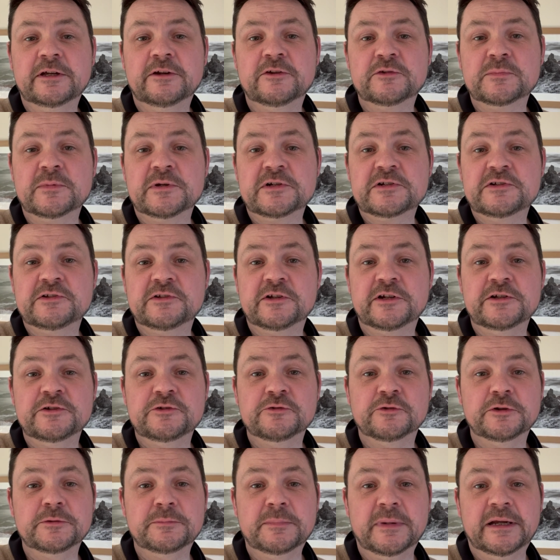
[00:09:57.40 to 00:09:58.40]
as much as I
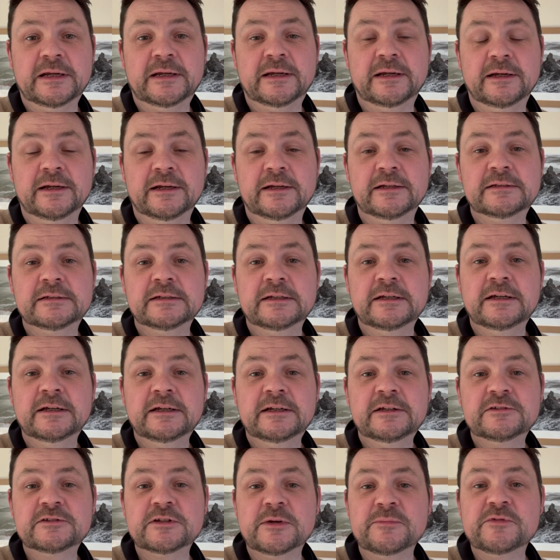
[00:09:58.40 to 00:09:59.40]
enjoyed making it.
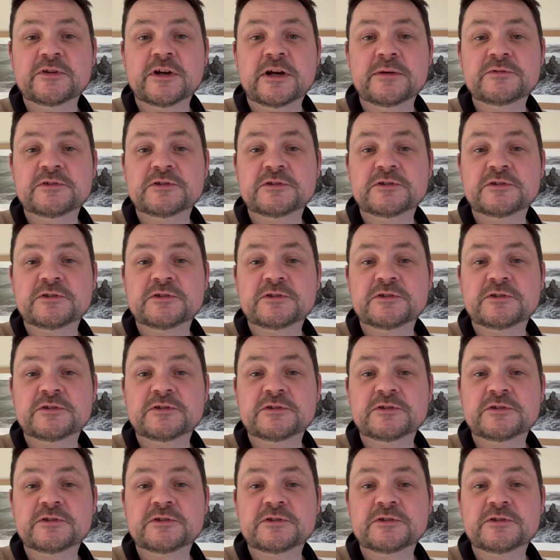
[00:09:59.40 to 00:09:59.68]
Sometimes